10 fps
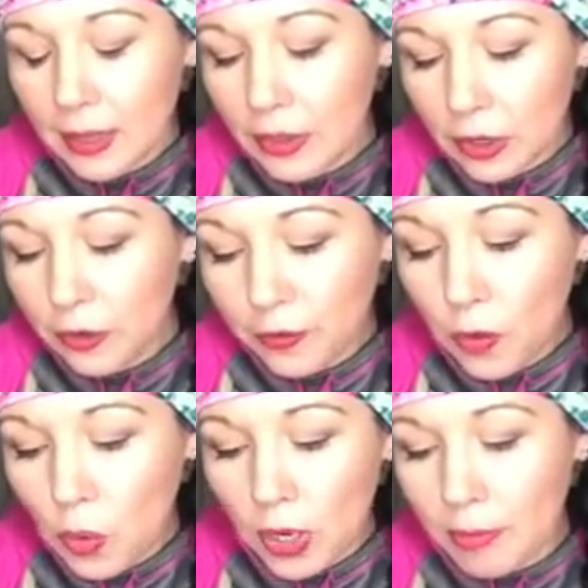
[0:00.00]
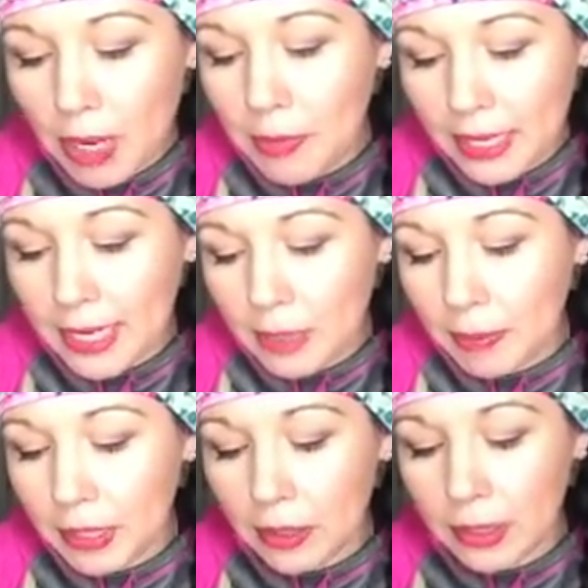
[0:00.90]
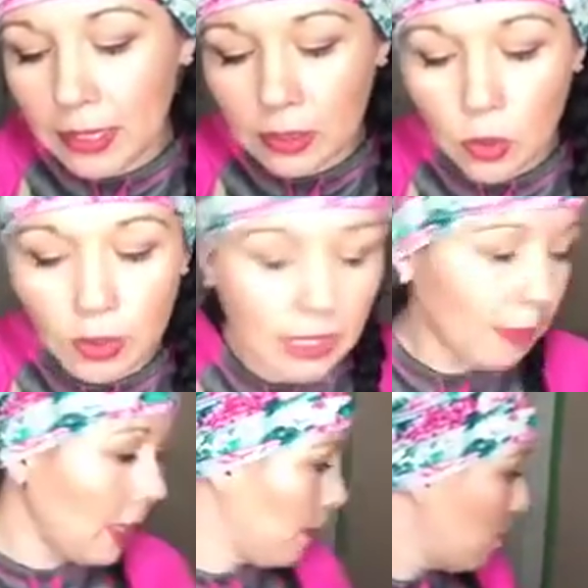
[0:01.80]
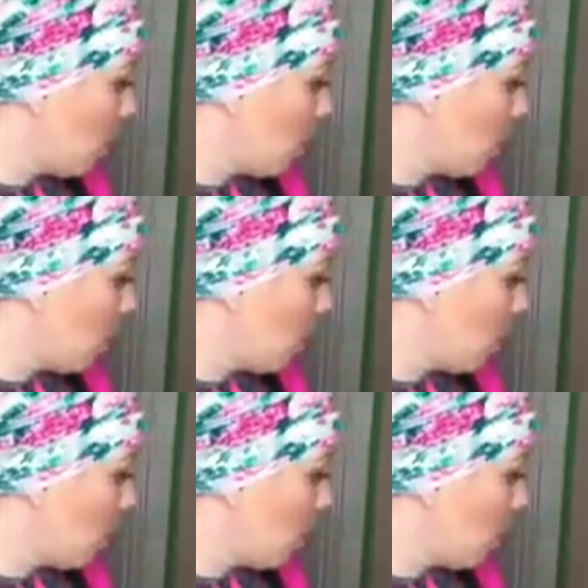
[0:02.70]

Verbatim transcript: Therefore, my banana peel is going to be